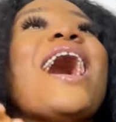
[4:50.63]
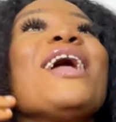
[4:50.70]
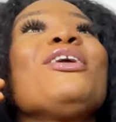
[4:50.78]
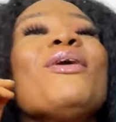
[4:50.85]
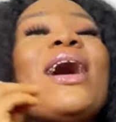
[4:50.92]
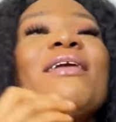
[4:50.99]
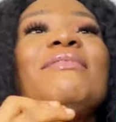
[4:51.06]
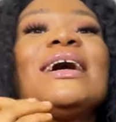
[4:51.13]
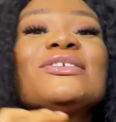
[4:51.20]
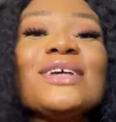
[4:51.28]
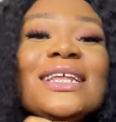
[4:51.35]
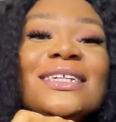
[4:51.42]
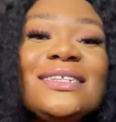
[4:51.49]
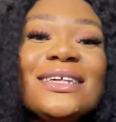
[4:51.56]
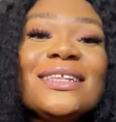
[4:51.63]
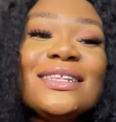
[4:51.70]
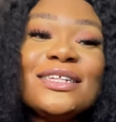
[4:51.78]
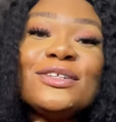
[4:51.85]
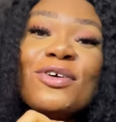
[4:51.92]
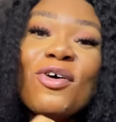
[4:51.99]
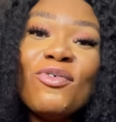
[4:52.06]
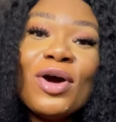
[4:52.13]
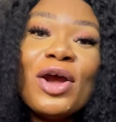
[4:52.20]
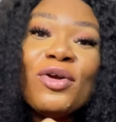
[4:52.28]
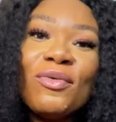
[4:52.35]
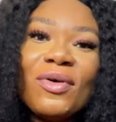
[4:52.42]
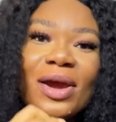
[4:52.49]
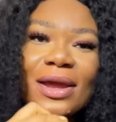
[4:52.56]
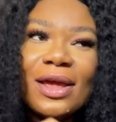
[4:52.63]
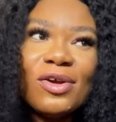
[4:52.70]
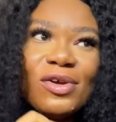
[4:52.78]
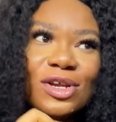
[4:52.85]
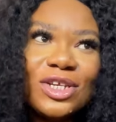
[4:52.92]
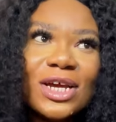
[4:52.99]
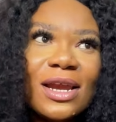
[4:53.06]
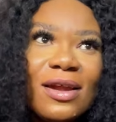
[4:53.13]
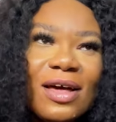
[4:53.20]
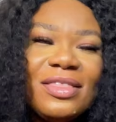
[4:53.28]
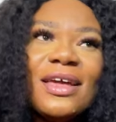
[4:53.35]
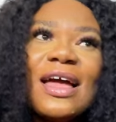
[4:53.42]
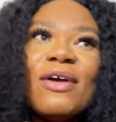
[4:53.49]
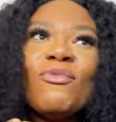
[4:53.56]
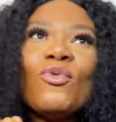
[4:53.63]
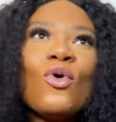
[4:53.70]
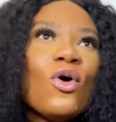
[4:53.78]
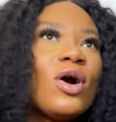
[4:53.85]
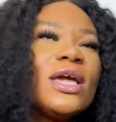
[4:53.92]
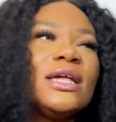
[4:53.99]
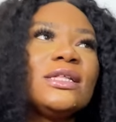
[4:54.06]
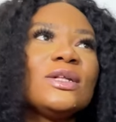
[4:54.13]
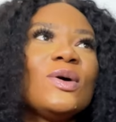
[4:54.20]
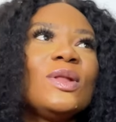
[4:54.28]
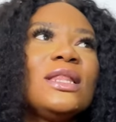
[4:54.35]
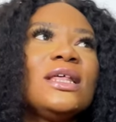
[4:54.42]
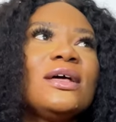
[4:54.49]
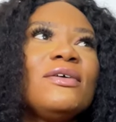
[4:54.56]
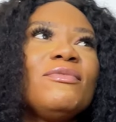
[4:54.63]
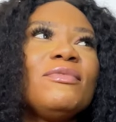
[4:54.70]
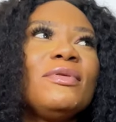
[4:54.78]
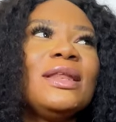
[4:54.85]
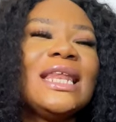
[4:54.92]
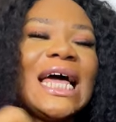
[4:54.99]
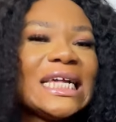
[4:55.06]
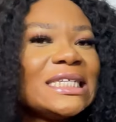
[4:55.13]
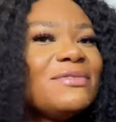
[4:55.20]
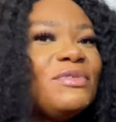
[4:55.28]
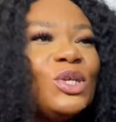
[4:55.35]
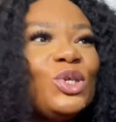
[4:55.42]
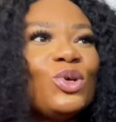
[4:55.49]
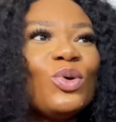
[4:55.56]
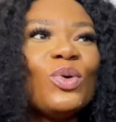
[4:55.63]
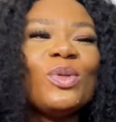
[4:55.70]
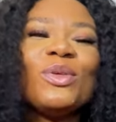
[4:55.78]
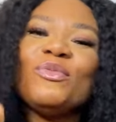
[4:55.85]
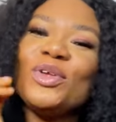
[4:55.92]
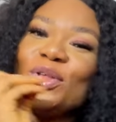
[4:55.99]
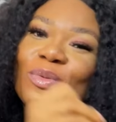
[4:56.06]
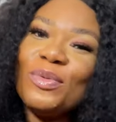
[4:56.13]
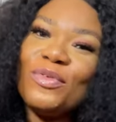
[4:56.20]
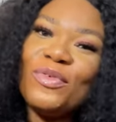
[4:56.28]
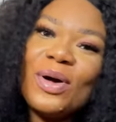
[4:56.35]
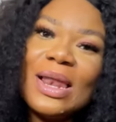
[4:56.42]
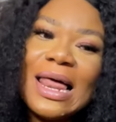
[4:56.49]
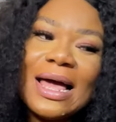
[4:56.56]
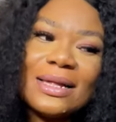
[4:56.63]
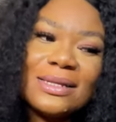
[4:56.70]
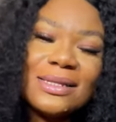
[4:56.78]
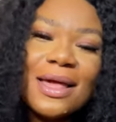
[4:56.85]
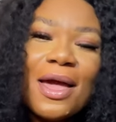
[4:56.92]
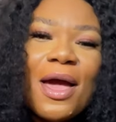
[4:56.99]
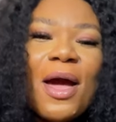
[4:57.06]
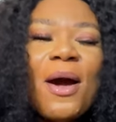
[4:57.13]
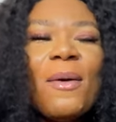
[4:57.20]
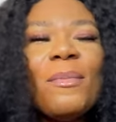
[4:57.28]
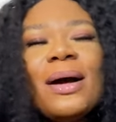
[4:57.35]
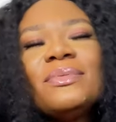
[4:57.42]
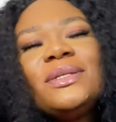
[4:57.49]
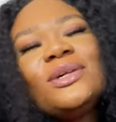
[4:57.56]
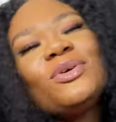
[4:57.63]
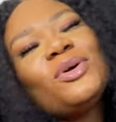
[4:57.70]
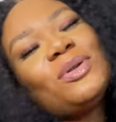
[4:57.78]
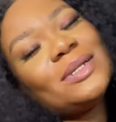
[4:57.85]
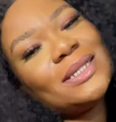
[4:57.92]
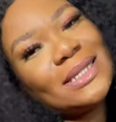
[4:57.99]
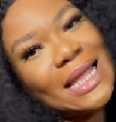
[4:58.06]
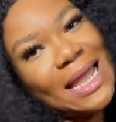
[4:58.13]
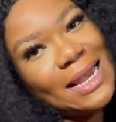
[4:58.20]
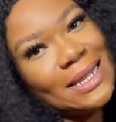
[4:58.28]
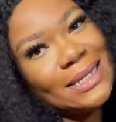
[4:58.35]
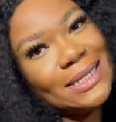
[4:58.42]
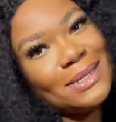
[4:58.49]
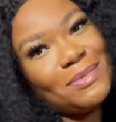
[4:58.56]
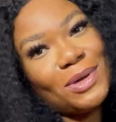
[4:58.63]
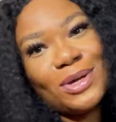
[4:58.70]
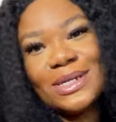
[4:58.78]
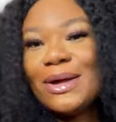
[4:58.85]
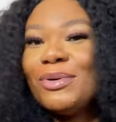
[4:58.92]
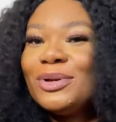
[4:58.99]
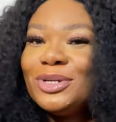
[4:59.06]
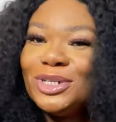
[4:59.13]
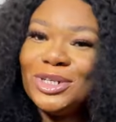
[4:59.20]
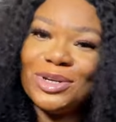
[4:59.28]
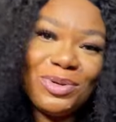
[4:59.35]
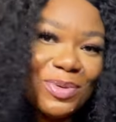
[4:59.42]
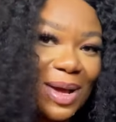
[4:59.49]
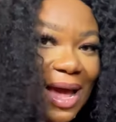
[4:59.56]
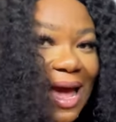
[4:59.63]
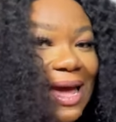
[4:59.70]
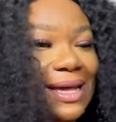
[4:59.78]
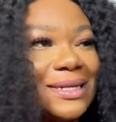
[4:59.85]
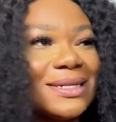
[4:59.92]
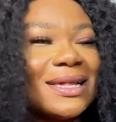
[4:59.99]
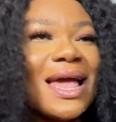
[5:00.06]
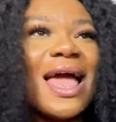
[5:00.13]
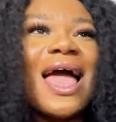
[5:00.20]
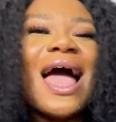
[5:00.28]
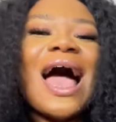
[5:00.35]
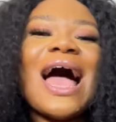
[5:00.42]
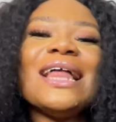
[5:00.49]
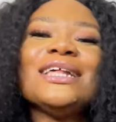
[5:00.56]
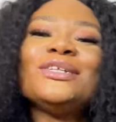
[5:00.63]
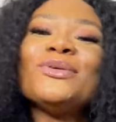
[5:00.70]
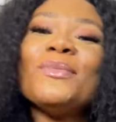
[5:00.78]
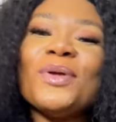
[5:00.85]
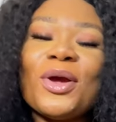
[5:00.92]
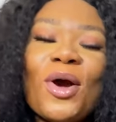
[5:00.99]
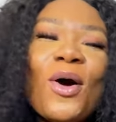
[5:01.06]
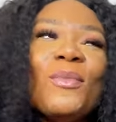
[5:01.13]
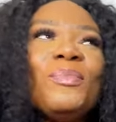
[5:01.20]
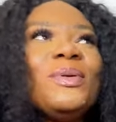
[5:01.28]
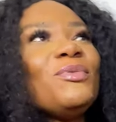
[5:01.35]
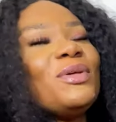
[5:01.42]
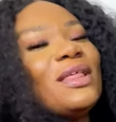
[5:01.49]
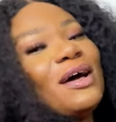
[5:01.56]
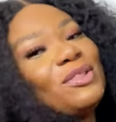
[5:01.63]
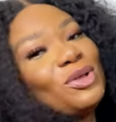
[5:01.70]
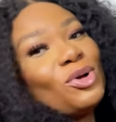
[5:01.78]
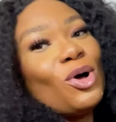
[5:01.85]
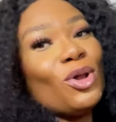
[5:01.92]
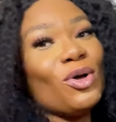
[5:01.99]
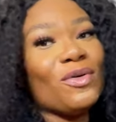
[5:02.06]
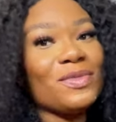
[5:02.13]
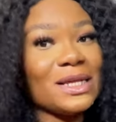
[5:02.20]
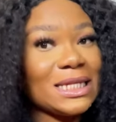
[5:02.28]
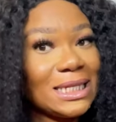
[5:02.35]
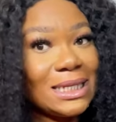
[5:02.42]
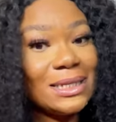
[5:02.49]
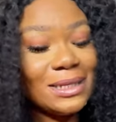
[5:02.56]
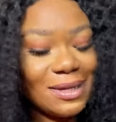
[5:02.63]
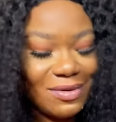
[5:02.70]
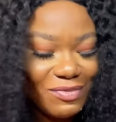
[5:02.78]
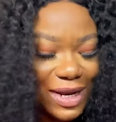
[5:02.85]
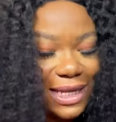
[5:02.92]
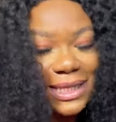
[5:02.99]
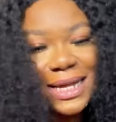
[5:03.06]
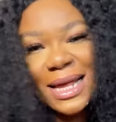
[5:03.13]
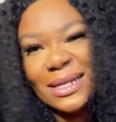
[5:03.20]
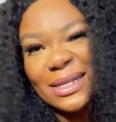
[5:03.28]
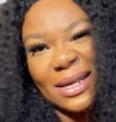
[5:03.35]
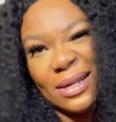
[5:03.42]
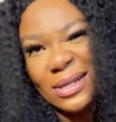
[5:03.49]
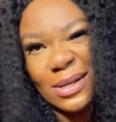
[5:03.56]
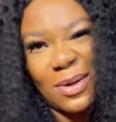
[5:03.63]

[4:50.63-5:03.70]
you have actually seen this over and over again on the channel. I think I wore it on the last video, the video before last. But I'm still going to style it because I want to show you guys. And it won't be complete without the color of the season. Valentine's Day is